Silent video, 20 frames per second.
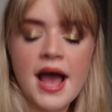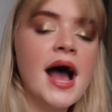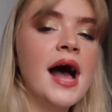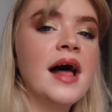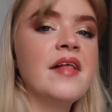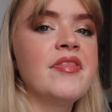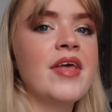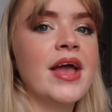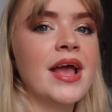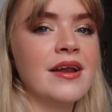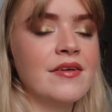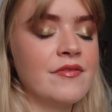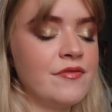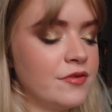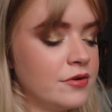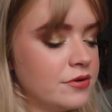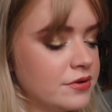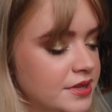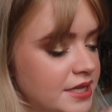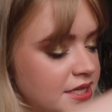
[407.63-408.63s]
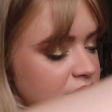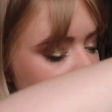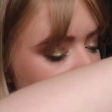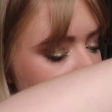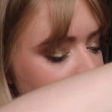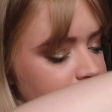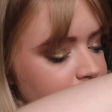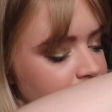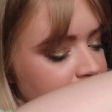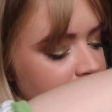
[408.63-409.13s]
And then for this
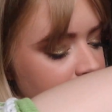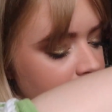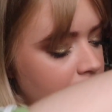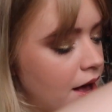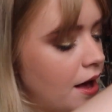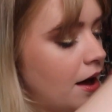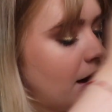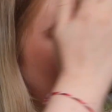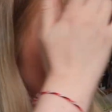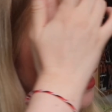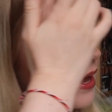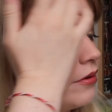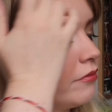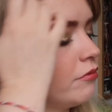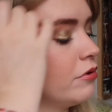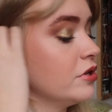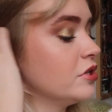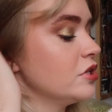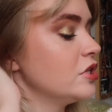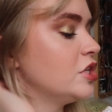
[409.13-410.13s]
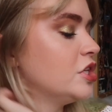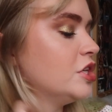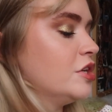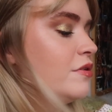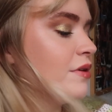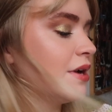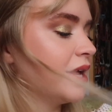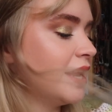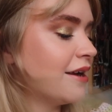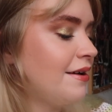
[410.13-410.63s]
one, I want
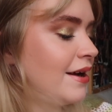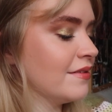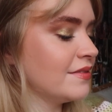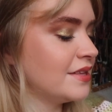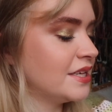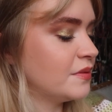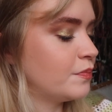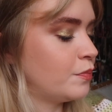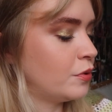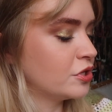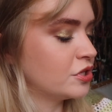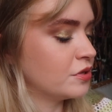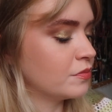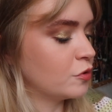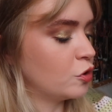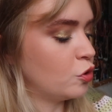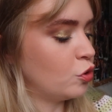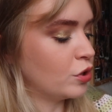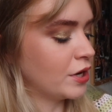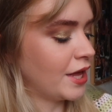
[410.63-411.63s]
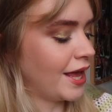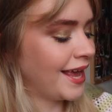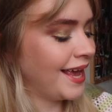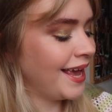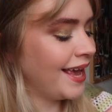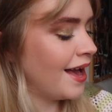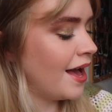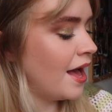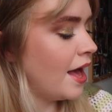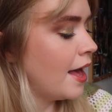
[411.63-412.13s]
to clear out this bottom corner
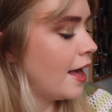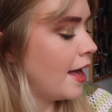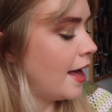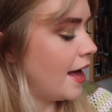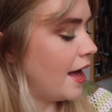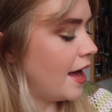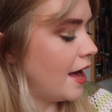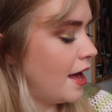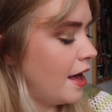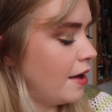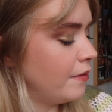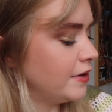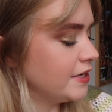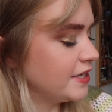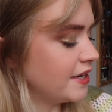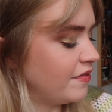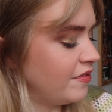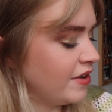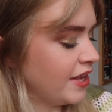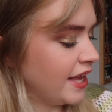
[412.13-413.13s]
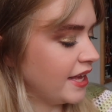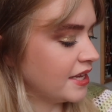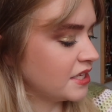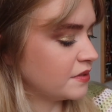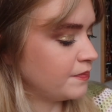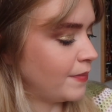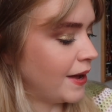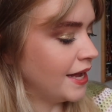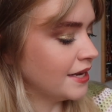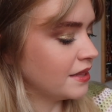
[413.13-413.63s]
here, definitely
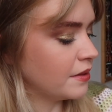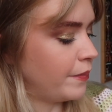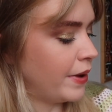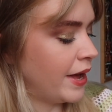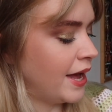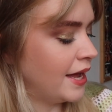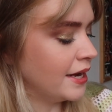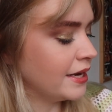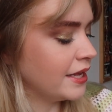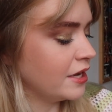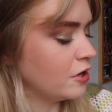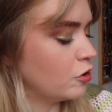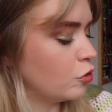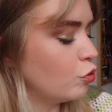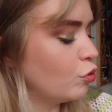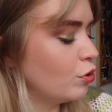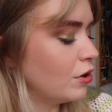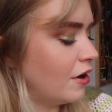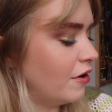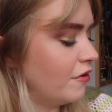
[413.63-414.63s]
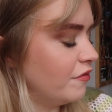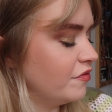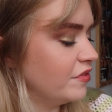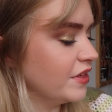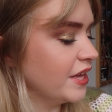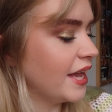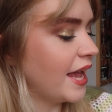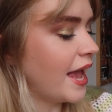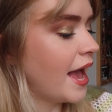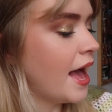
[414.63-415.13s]
expand the pan in all of
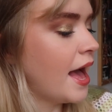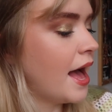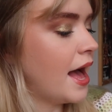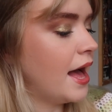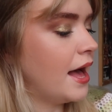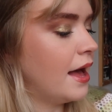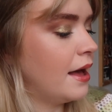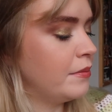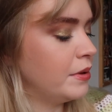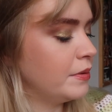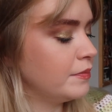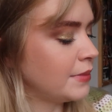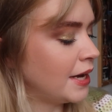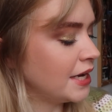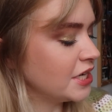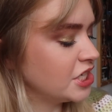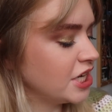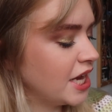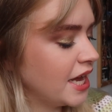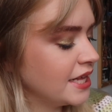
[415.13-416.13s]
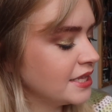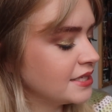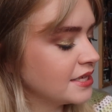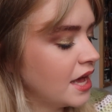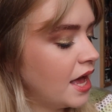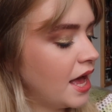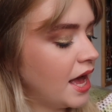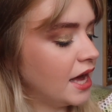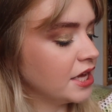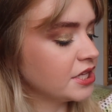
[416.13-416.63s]
the matte shades.
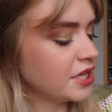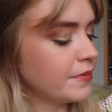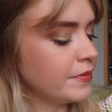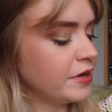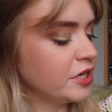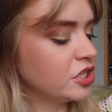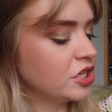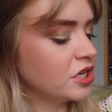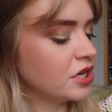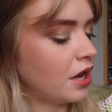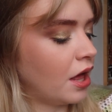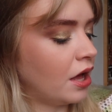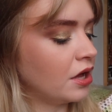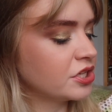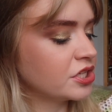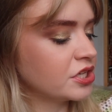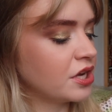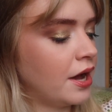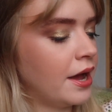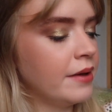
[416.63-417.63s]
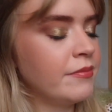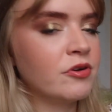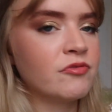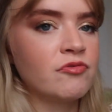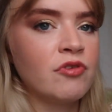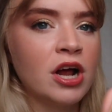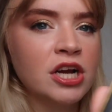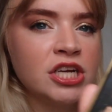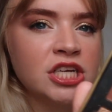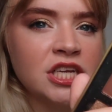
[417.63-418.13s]
As I mentioned last time,
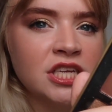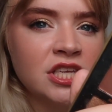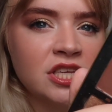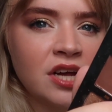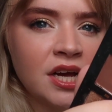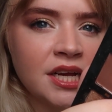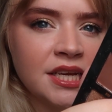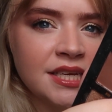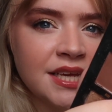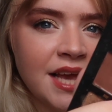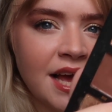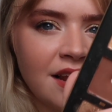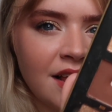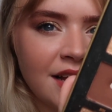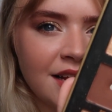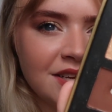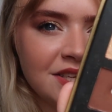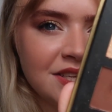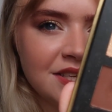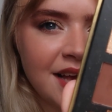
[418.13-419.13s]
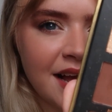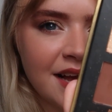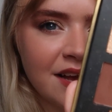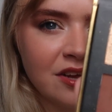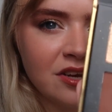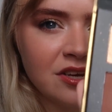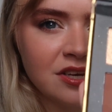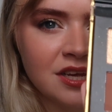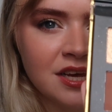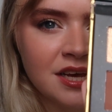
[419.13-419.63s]
Rush is starting to get like a
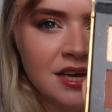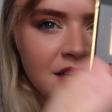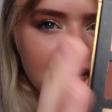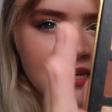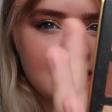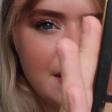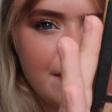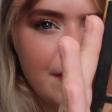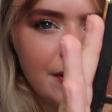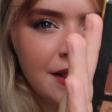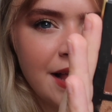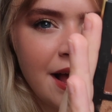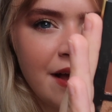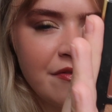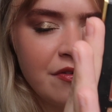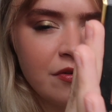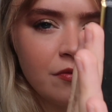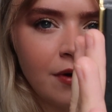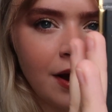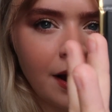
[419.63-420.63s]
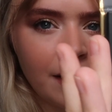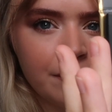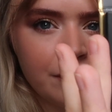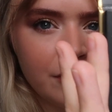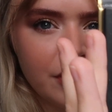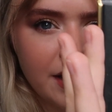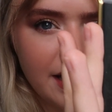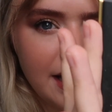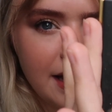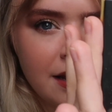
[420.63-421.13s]
second dip in there from where I
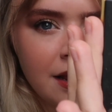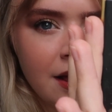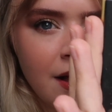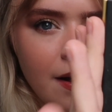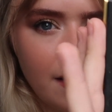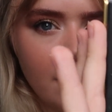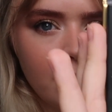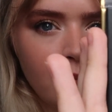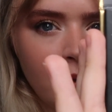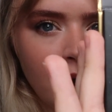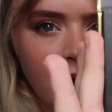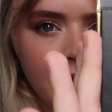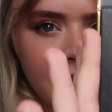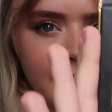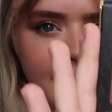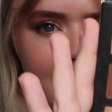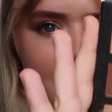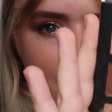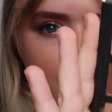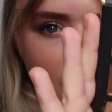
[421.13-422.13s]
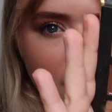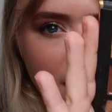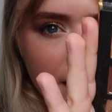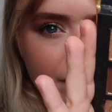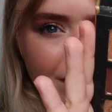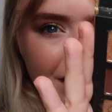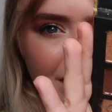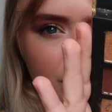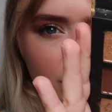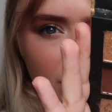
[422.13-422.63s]
put in my
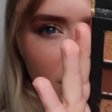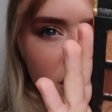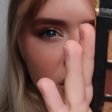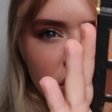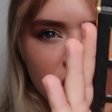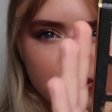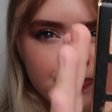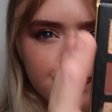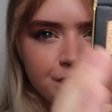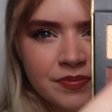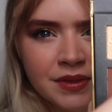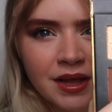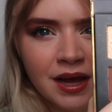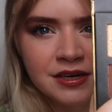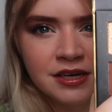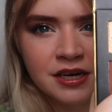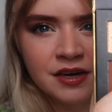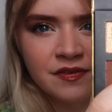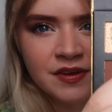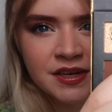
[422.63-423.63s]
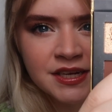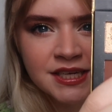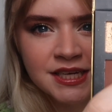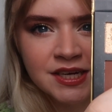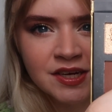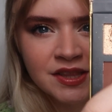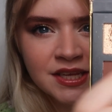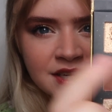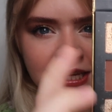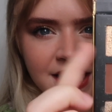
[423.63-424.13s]
eyebrow brush. I don't know if you can see
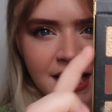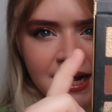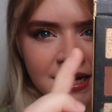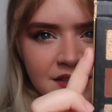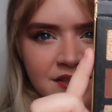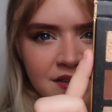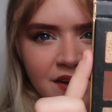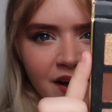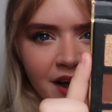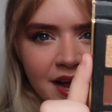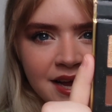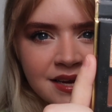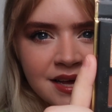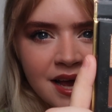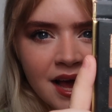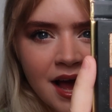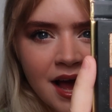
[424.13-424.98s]
on this hand side.